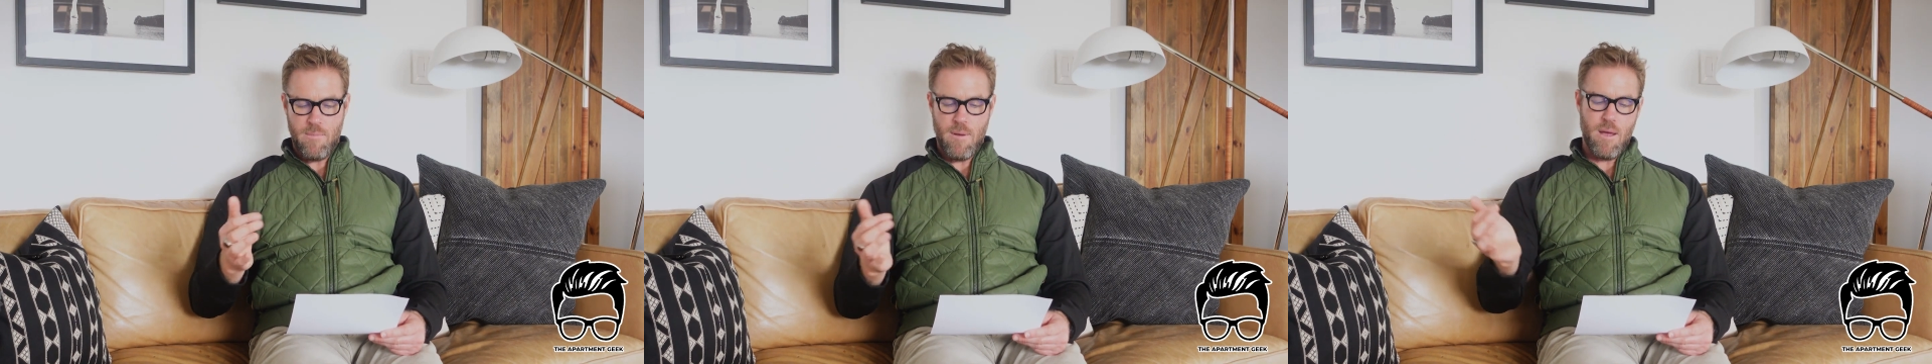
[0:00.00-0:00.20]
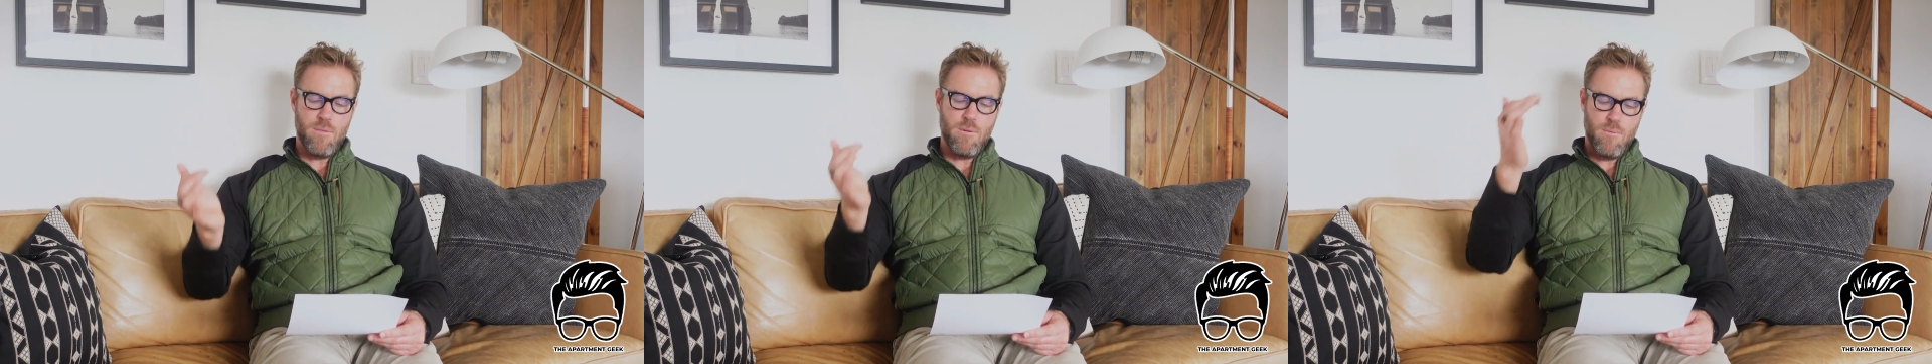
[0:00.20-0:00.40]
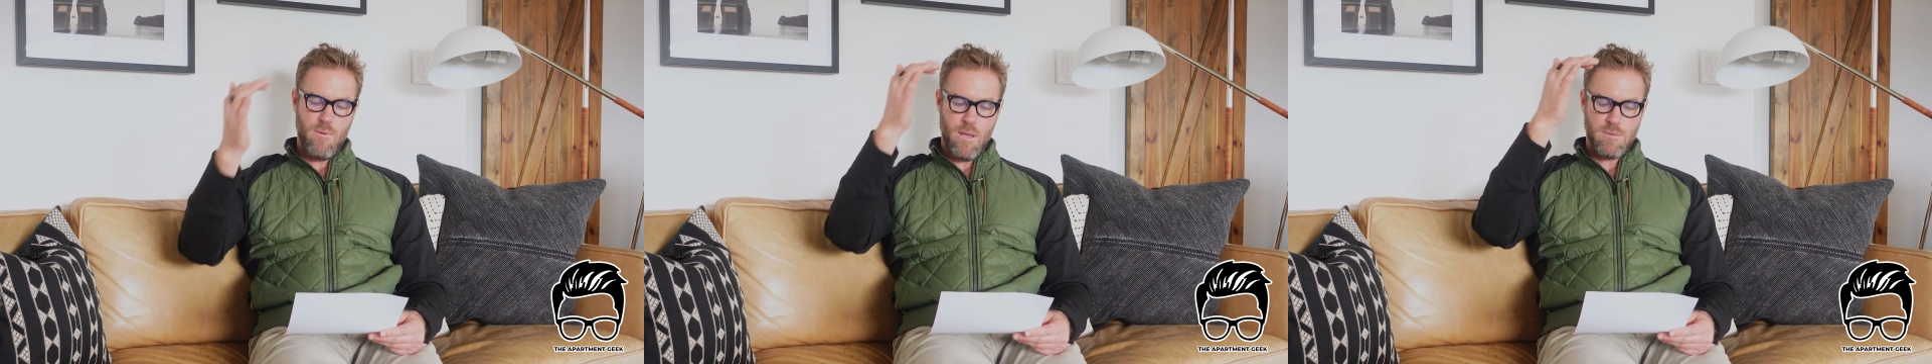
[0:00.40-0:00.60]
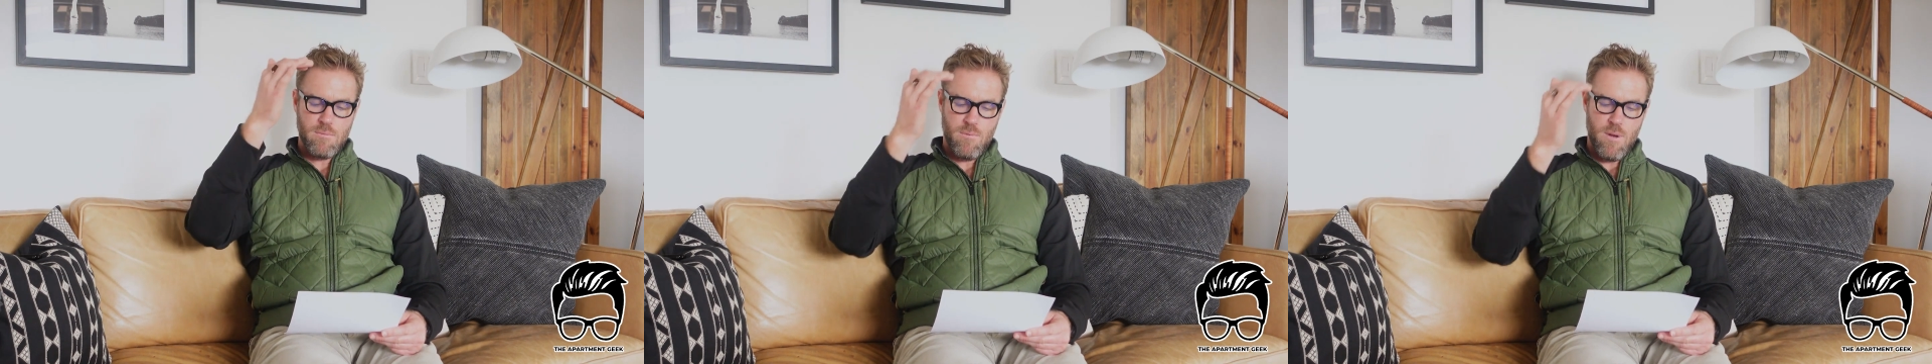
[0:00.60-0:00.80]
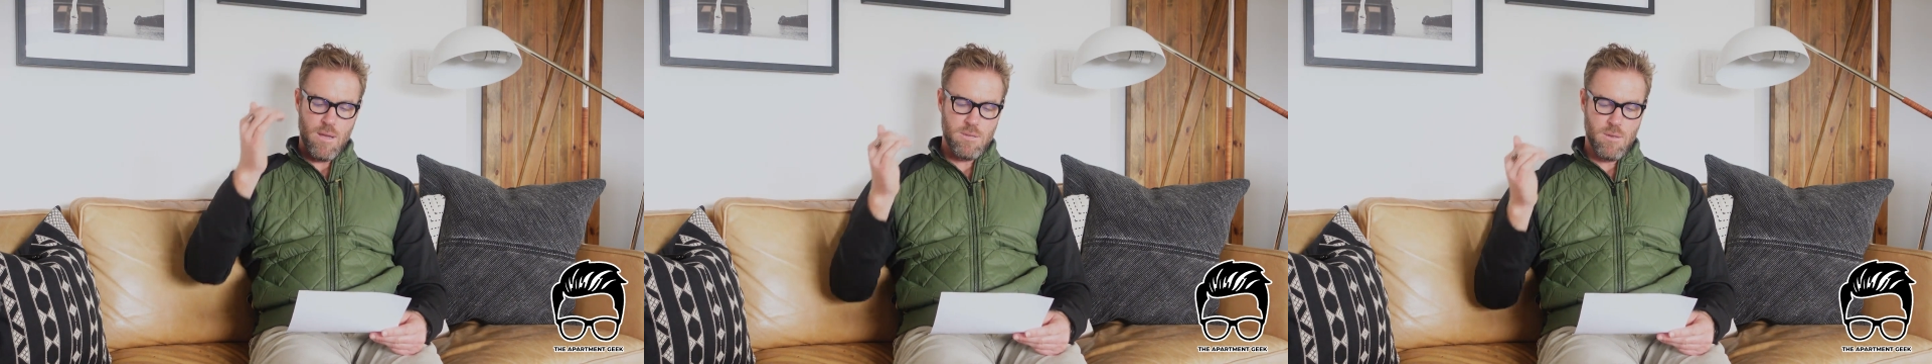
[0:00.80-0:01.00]
about the
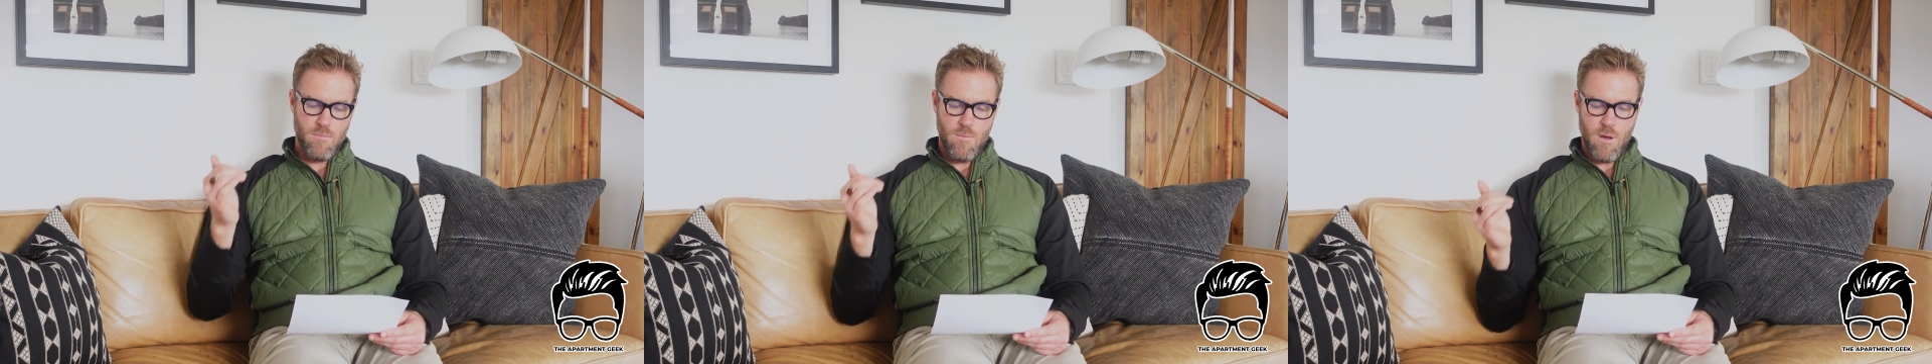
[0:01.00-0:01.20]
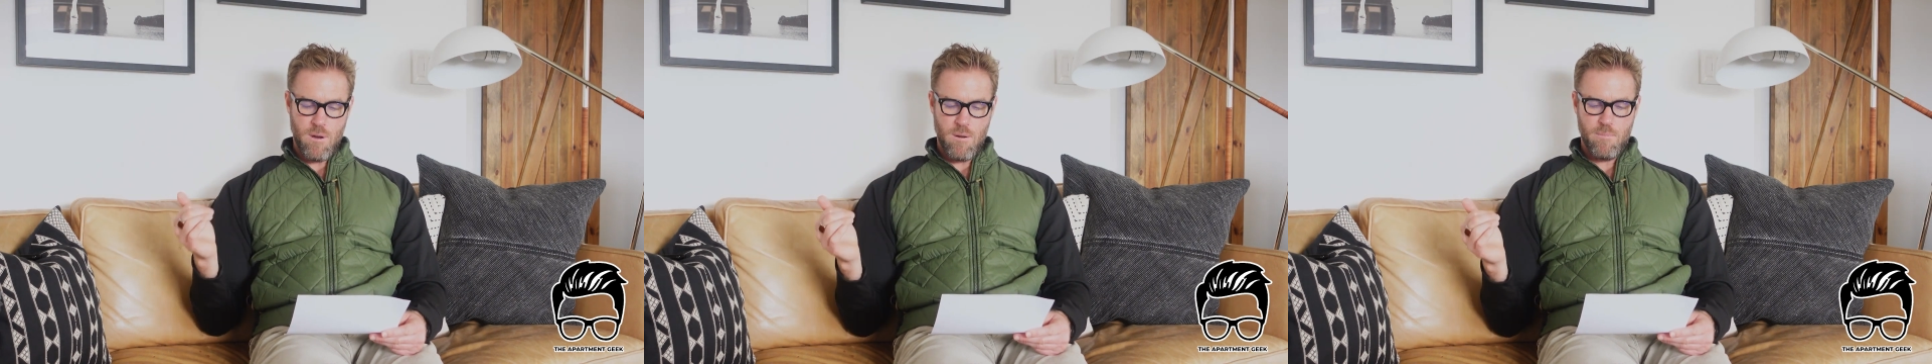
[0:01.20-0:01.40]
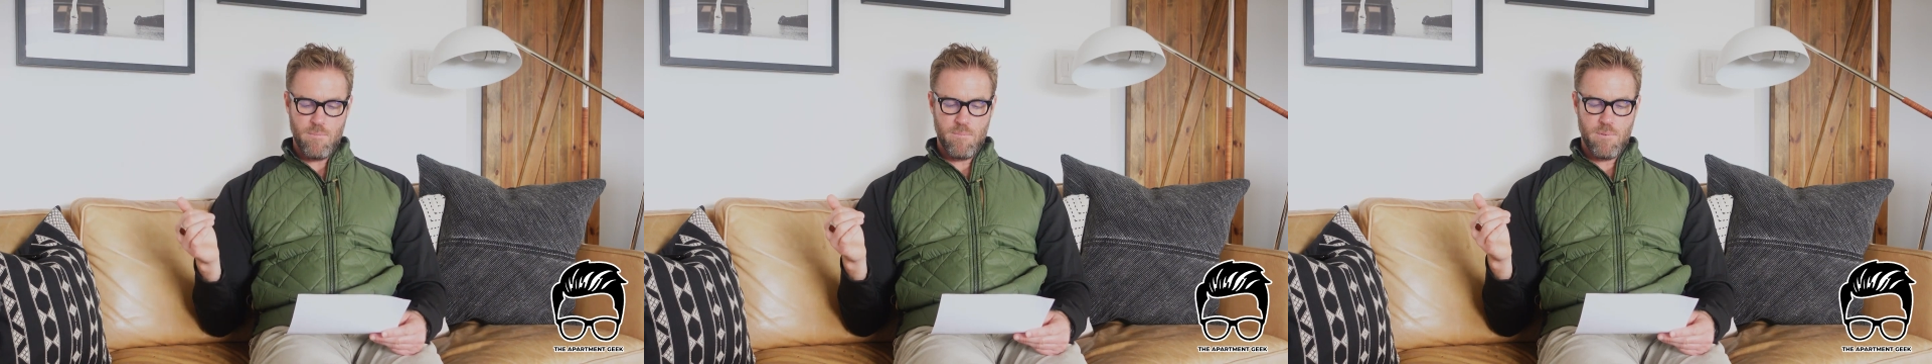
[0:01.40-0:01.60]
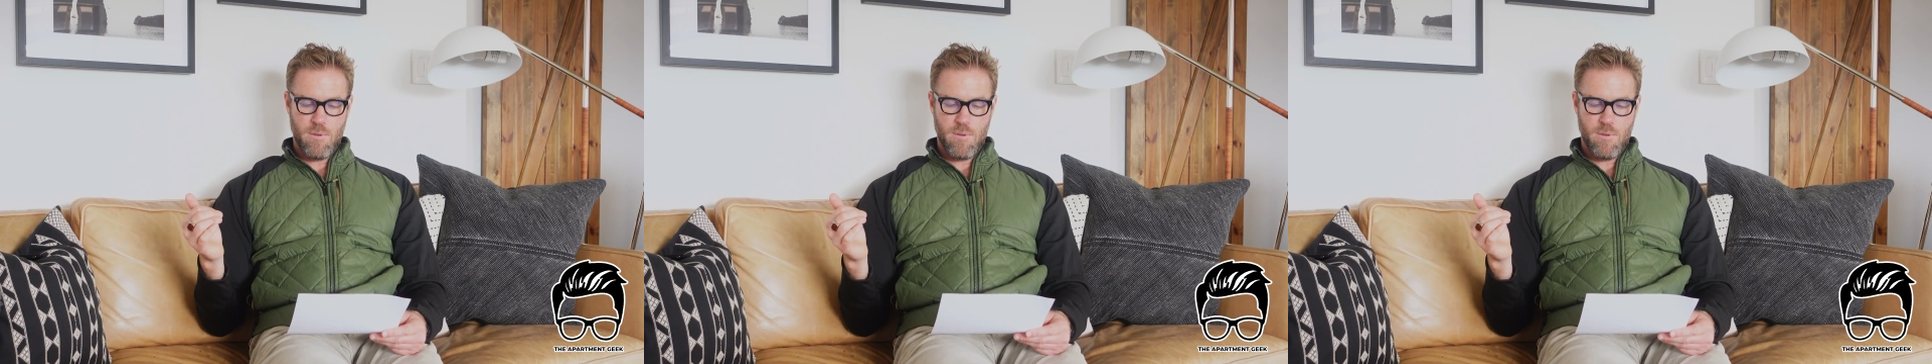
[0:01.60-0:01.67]
rising water